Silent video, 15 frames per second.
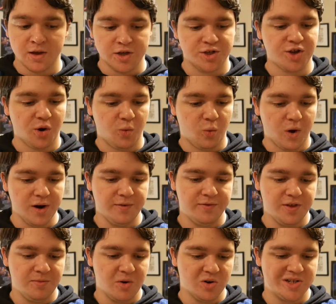So one of
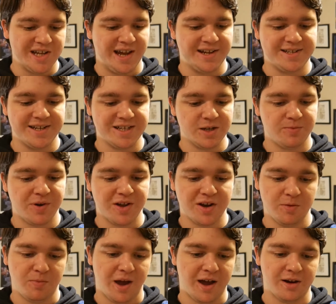the most
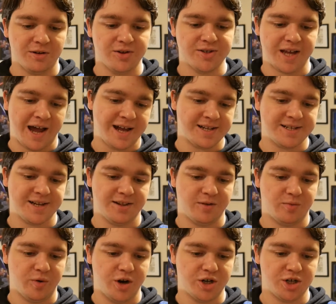anticipated panels at
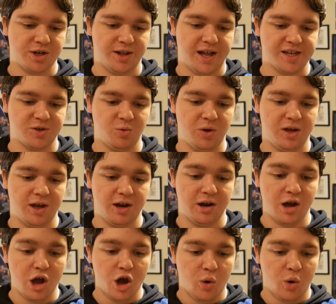Celebration last weekend